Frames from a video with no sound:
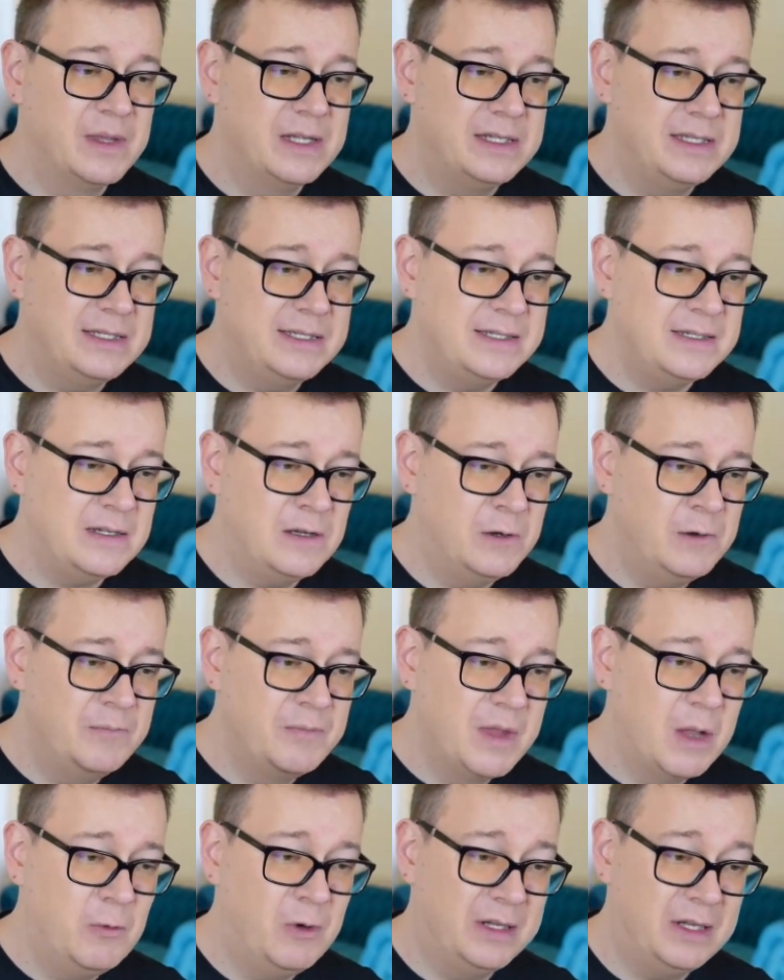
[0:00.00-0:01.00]

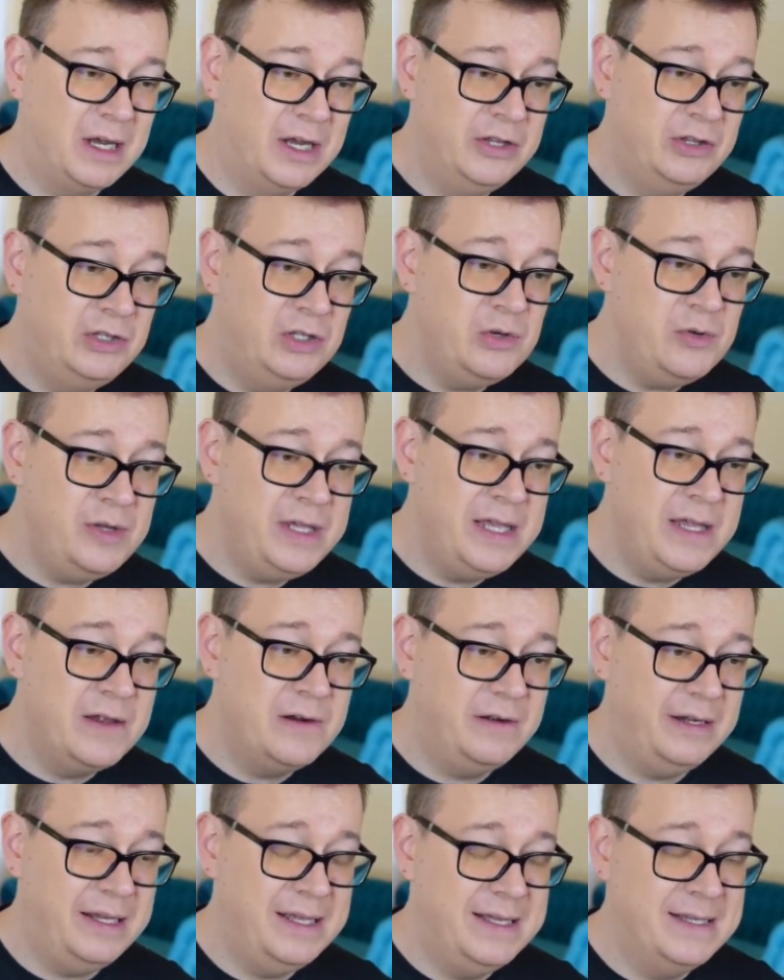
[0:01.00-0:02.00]
So what I do
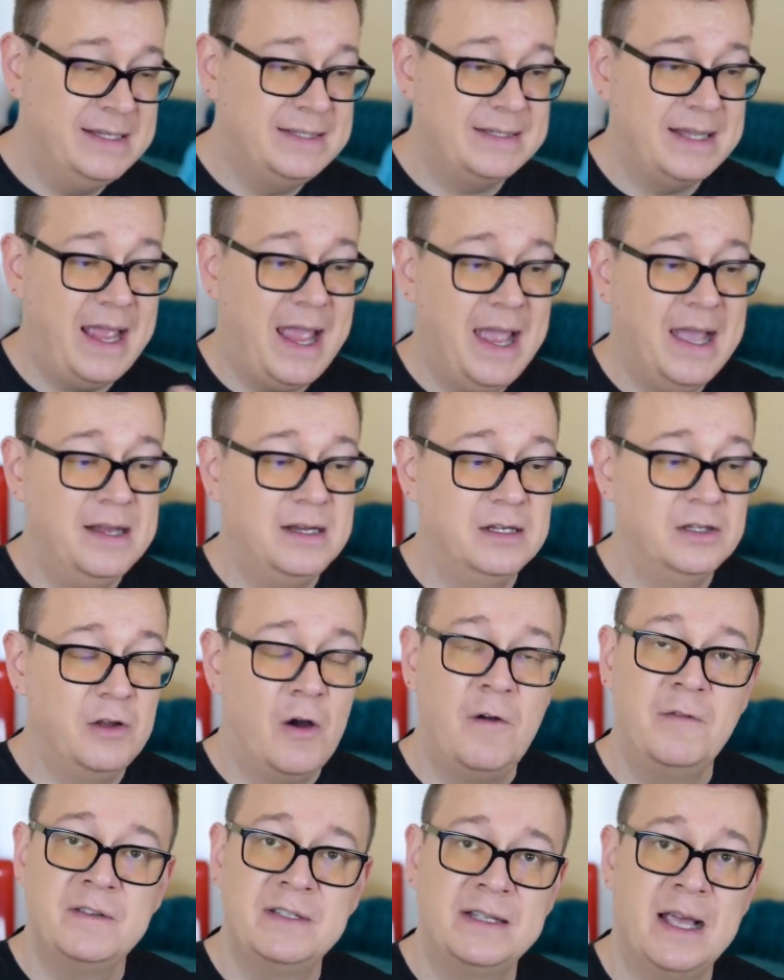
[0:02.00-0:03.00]
here is add an
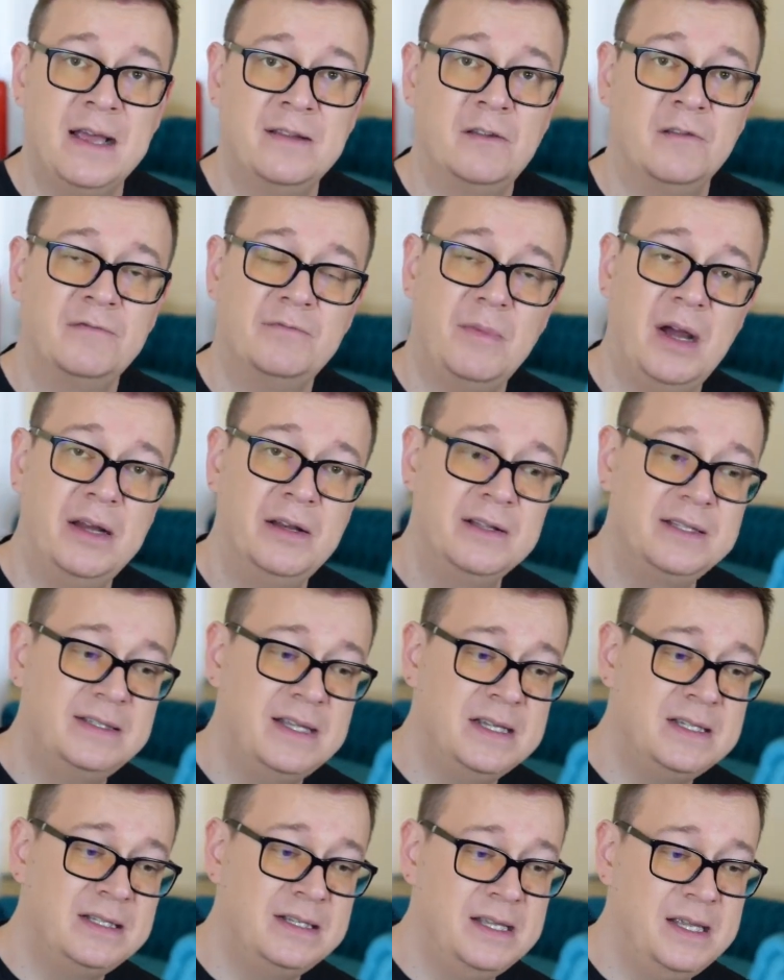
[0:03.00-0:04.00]
offset of minus
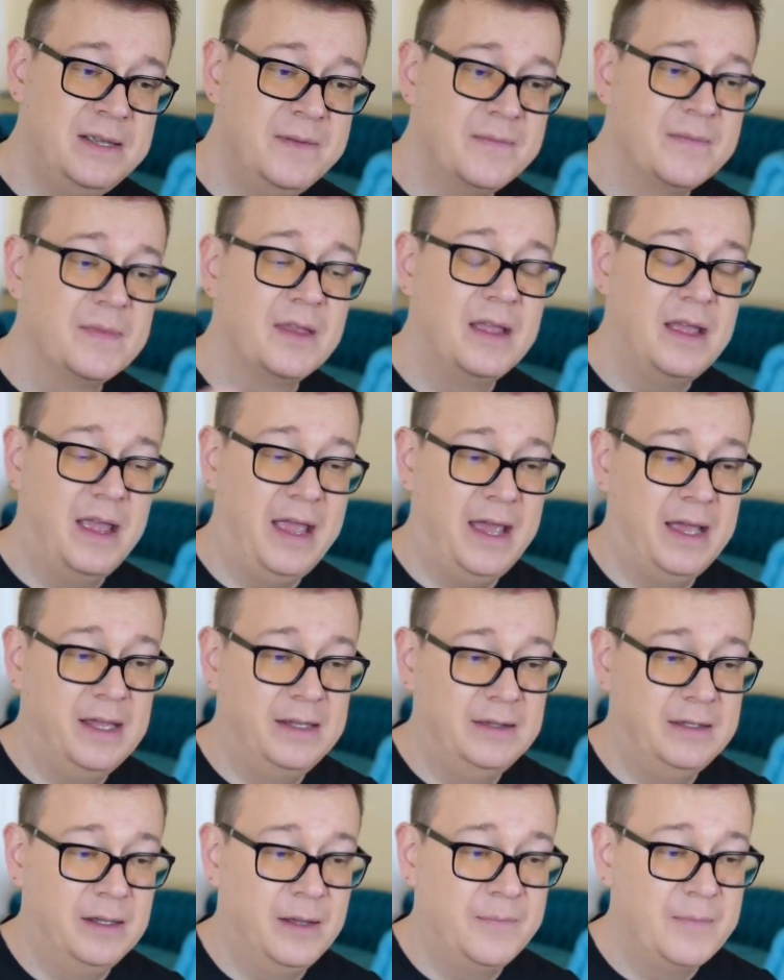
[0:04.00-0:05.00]
60
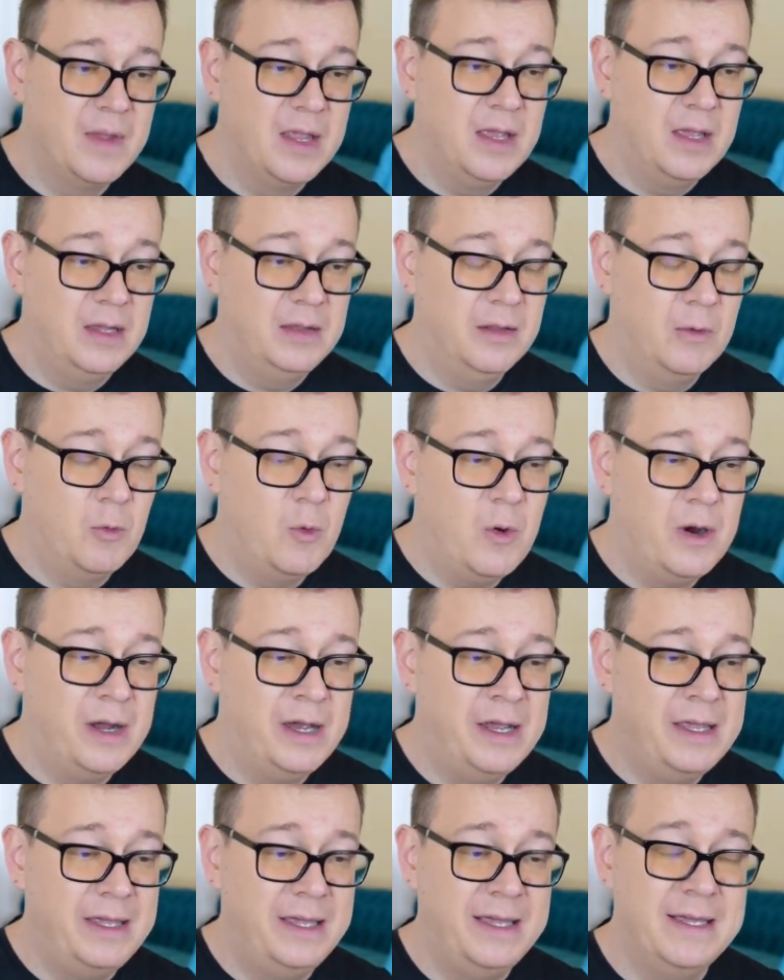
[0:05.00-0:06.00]
and uh, the
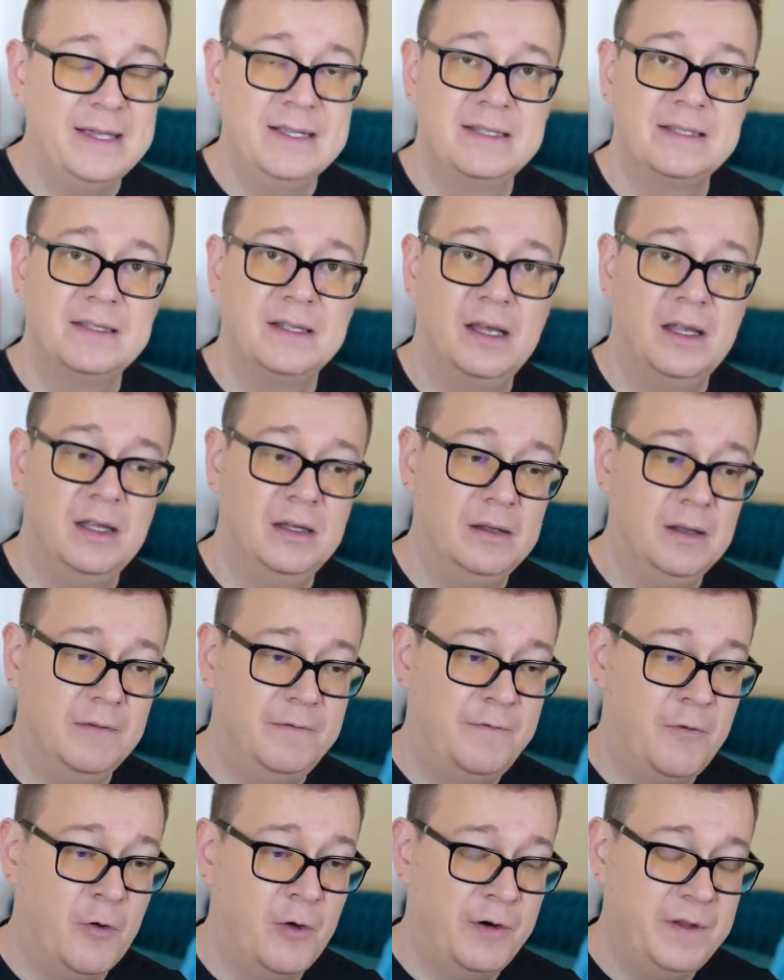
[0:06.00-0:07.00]
y is uh,
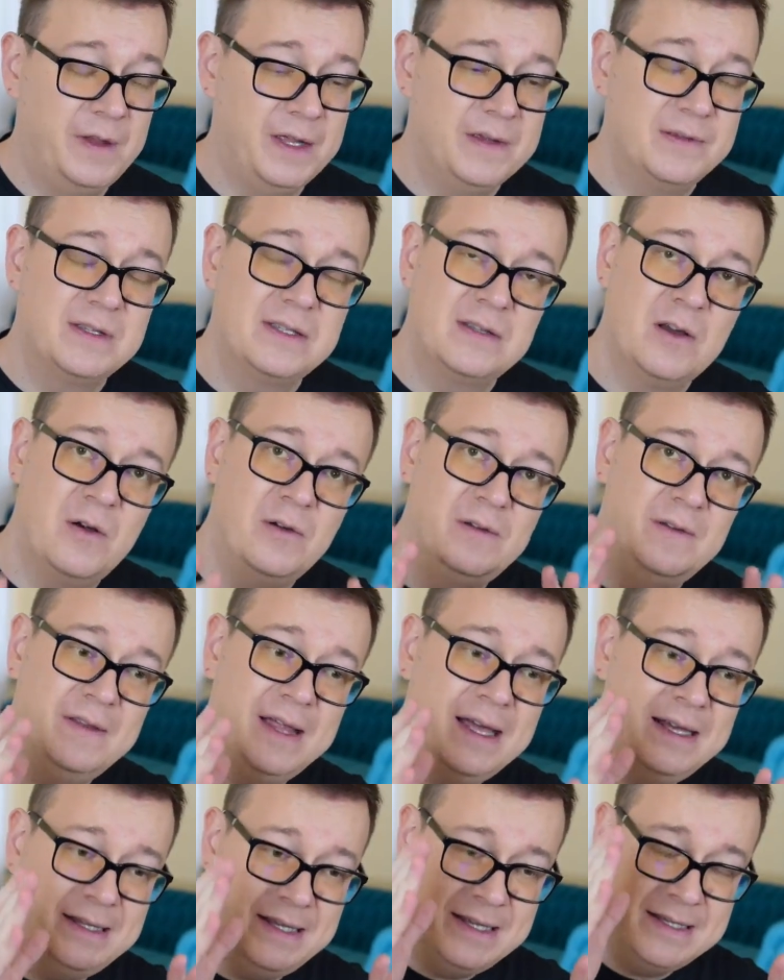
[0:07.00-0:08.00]
40. So
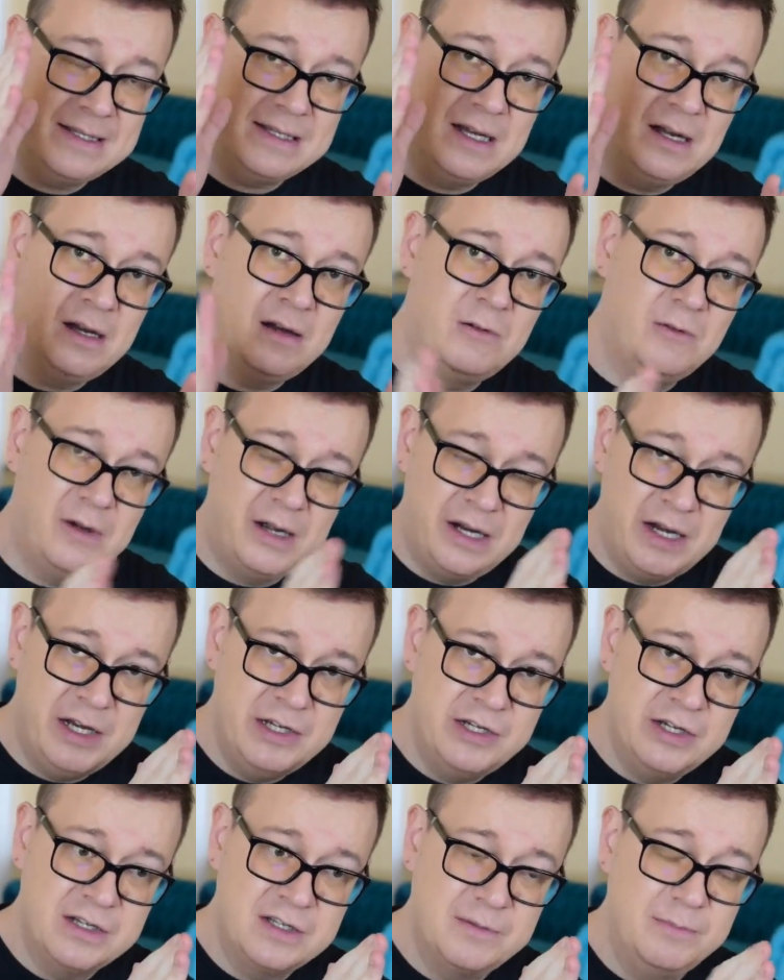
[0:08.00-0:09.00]
that is how
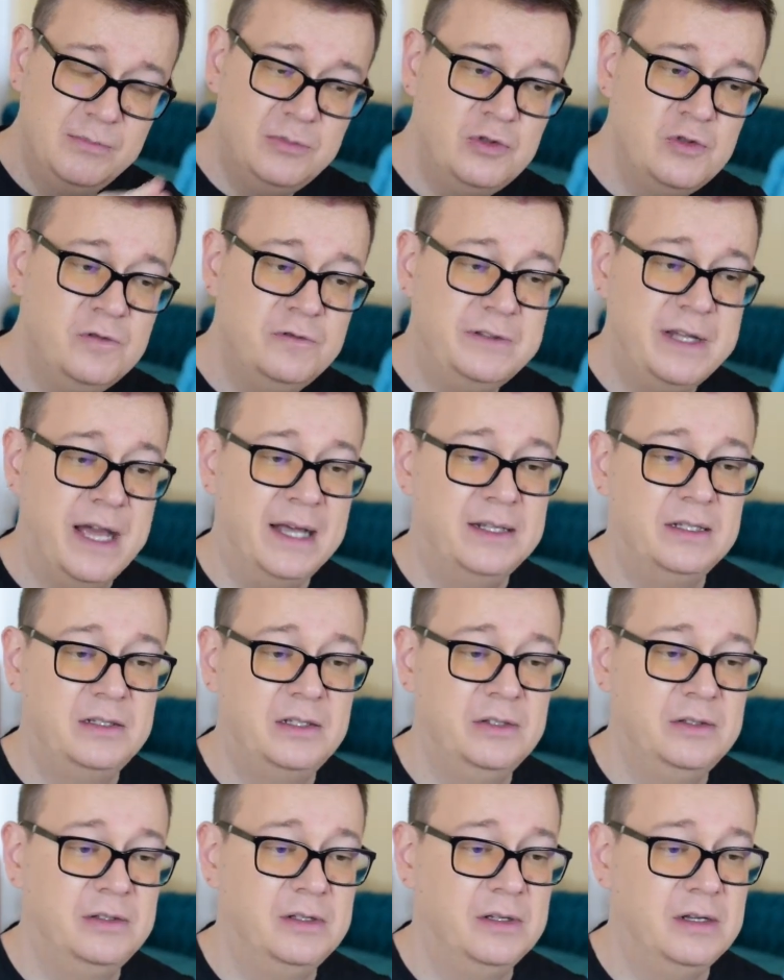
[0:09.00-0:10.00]
I just move
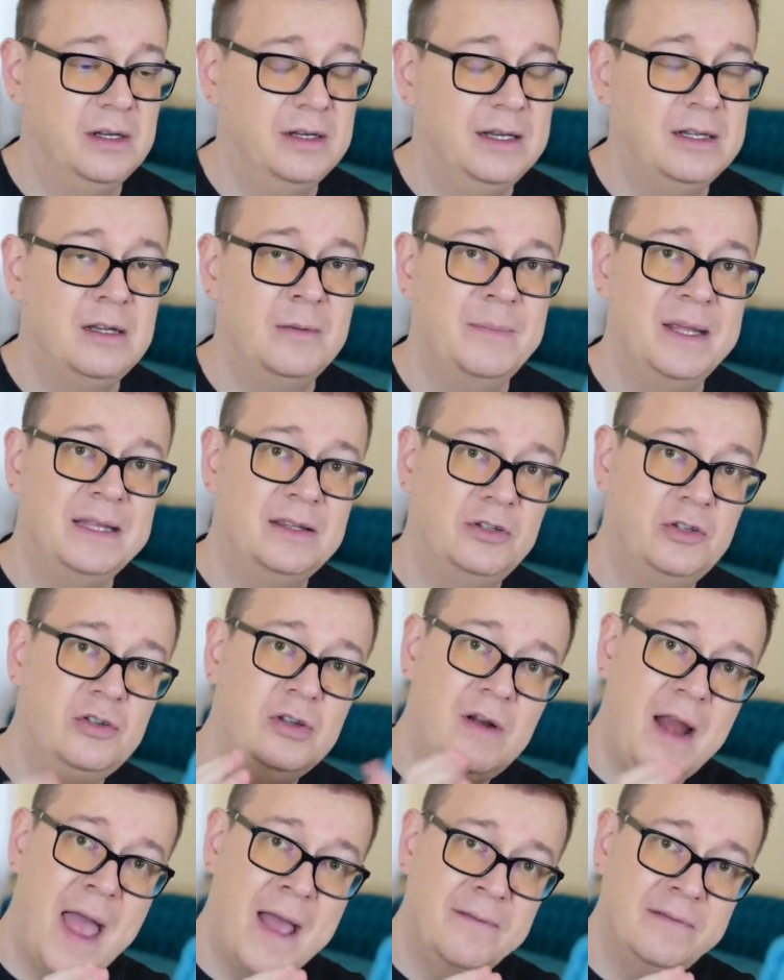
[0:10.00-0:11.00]
that to a little bit to
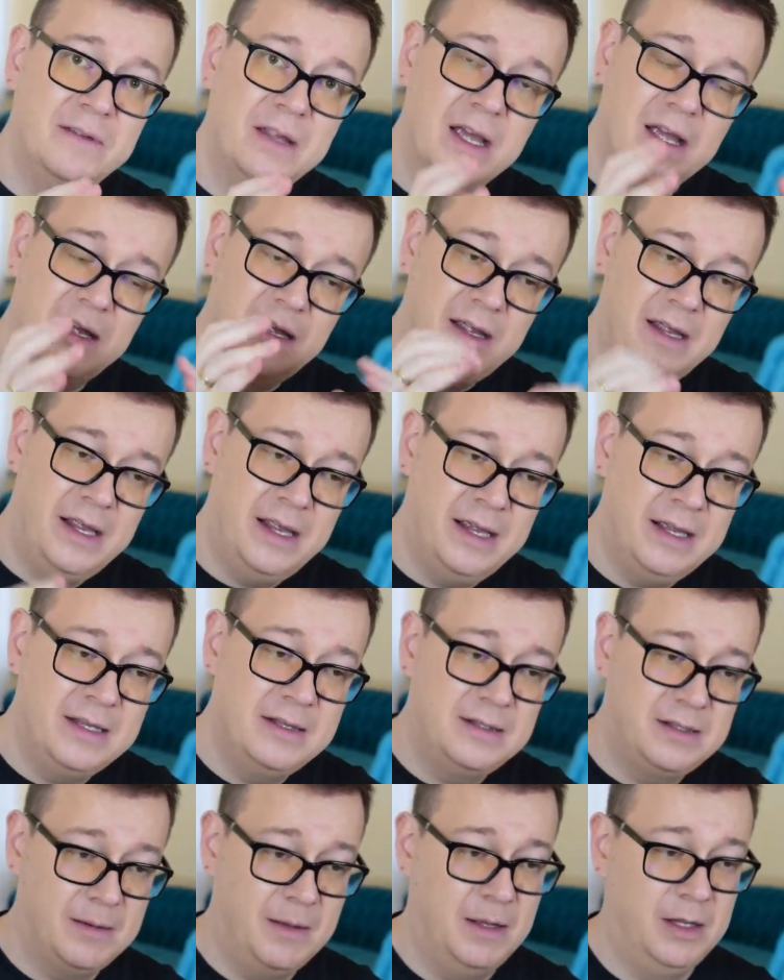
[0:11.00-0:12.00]
the left
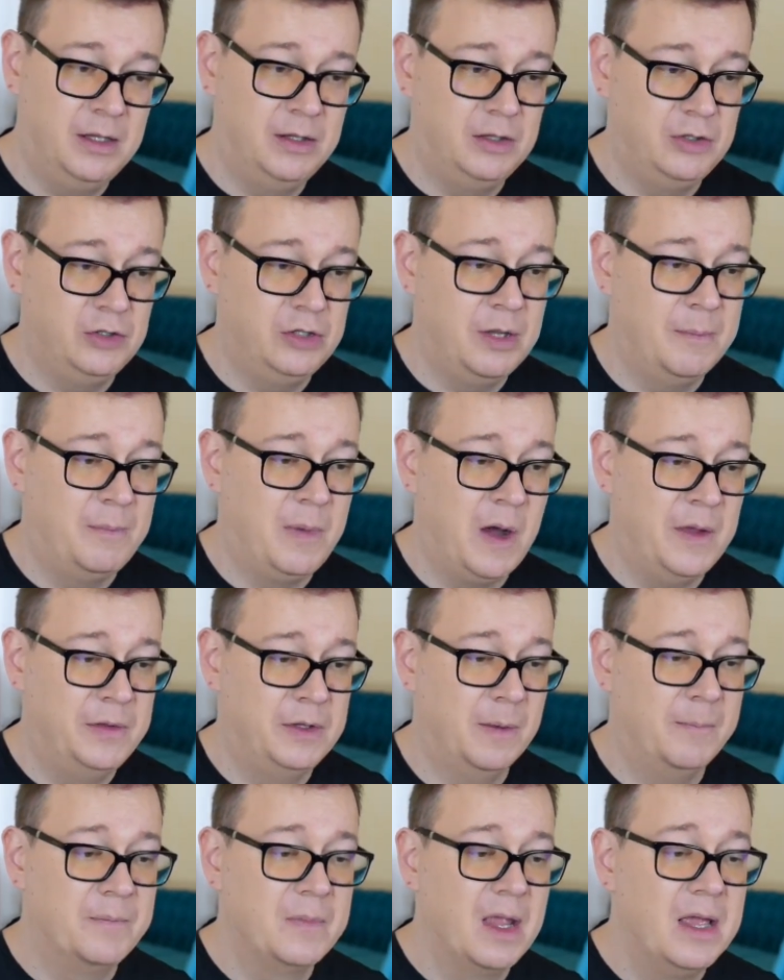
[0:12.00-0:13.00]
and uh, to the
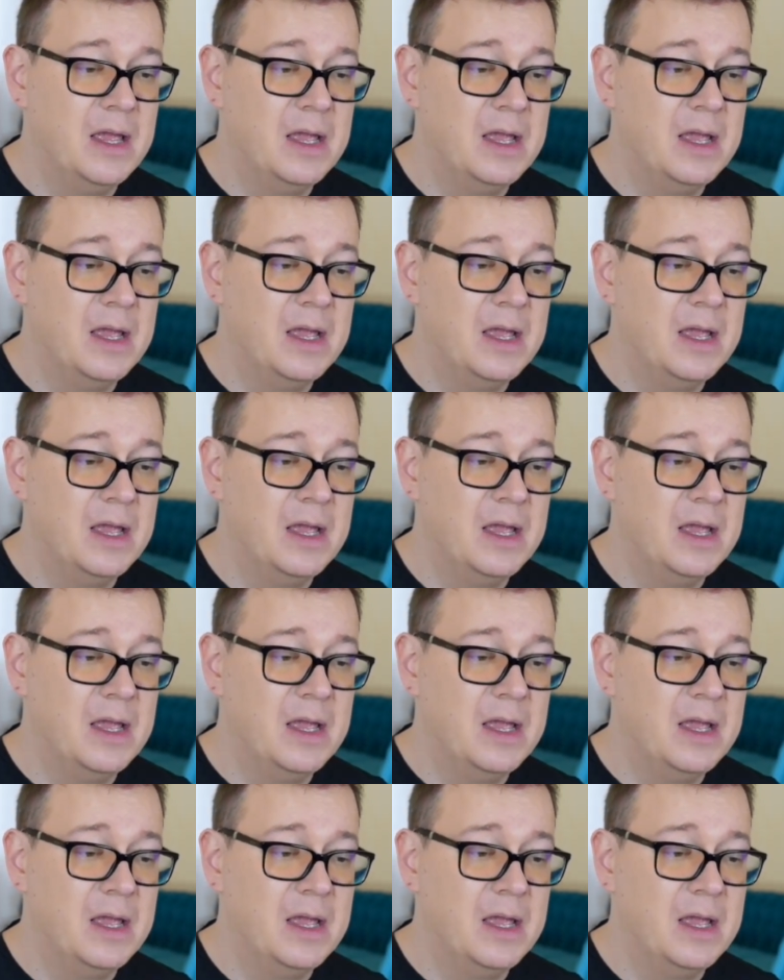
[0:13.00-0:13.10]
bottom.